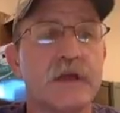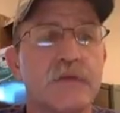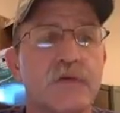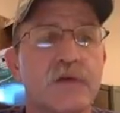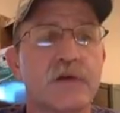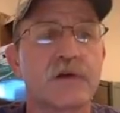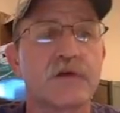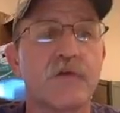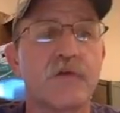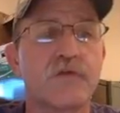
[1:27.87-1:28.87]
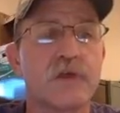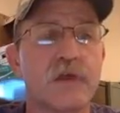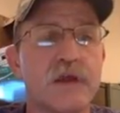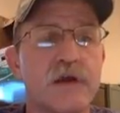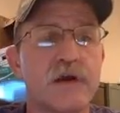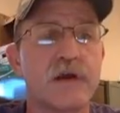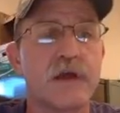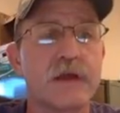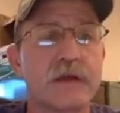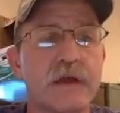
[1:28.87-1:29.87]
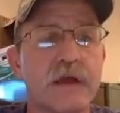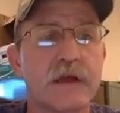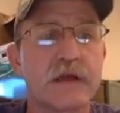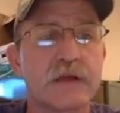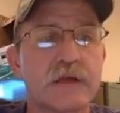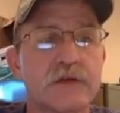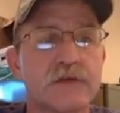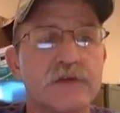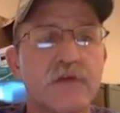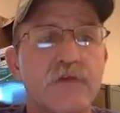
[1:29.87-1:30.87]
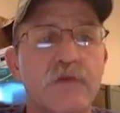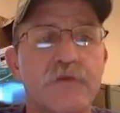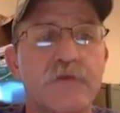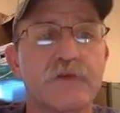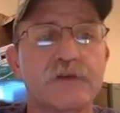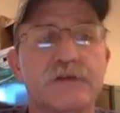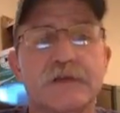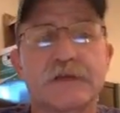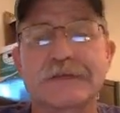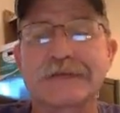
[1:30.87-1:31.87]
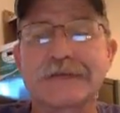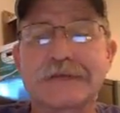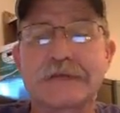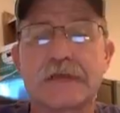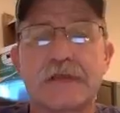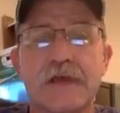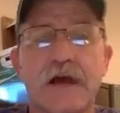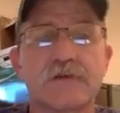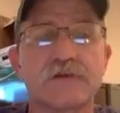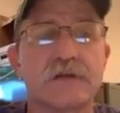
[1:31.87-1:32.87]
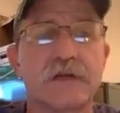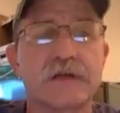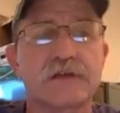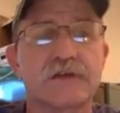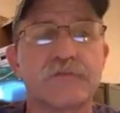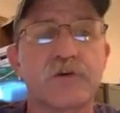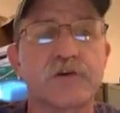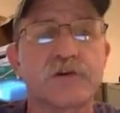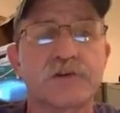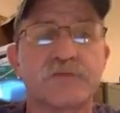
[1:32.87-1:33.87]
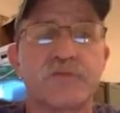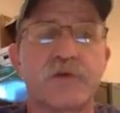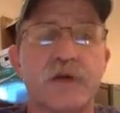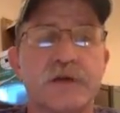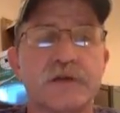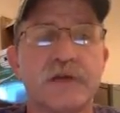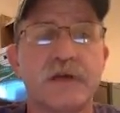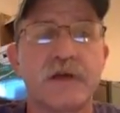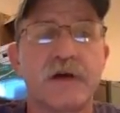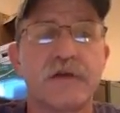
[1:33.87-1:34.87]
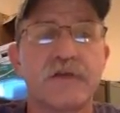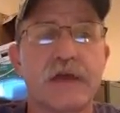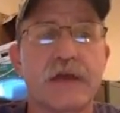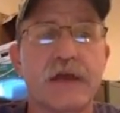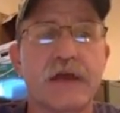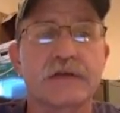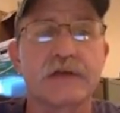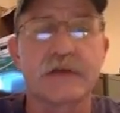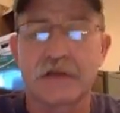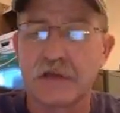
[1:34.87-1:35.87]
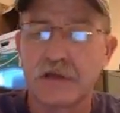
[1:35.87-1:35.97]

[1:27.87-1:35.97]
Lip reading: But we're going to come over here and cell reference the 60,000. That's the purchase price of that asset.